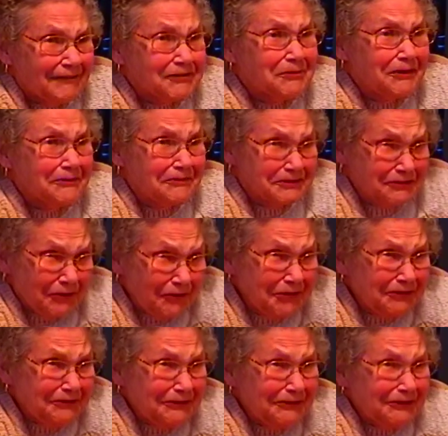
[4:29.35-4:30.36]
That was what he was
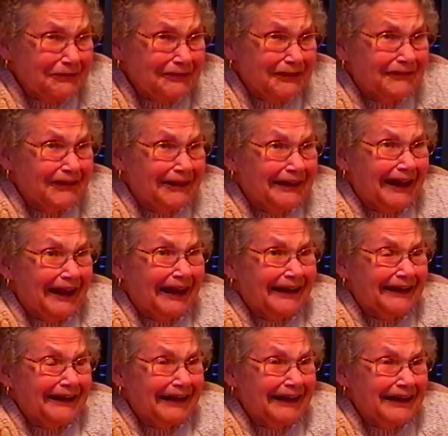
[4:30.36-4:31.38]
going to do.
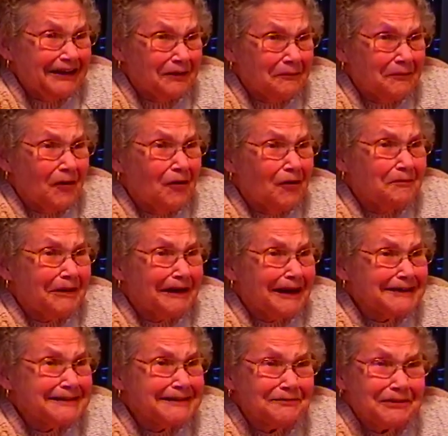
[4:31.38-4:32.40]
And he come home, and
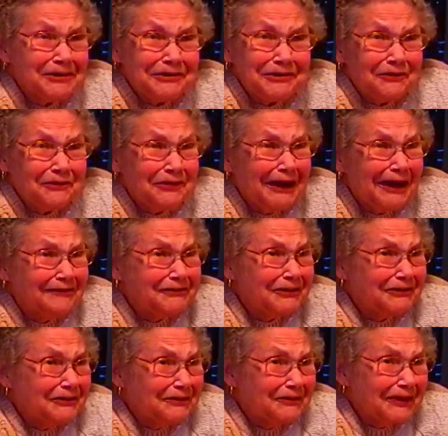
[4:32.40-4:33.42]
I said, well, you don't have
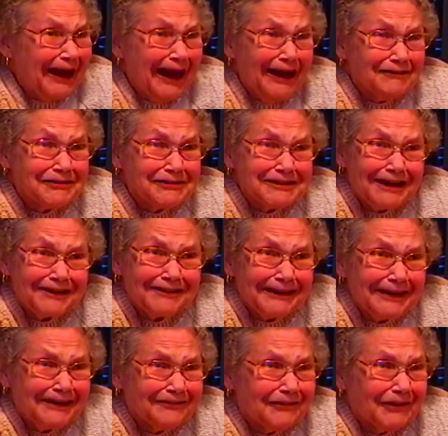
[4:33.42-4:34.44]
to do that. I was
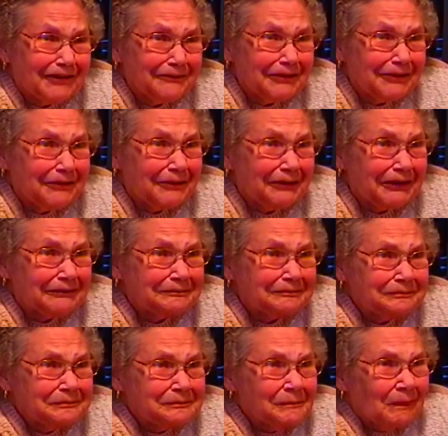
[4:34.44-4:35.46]
scared to death for him to do it.
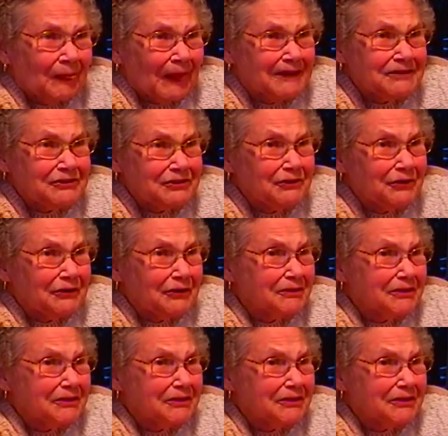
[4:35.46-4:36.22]
Because you know...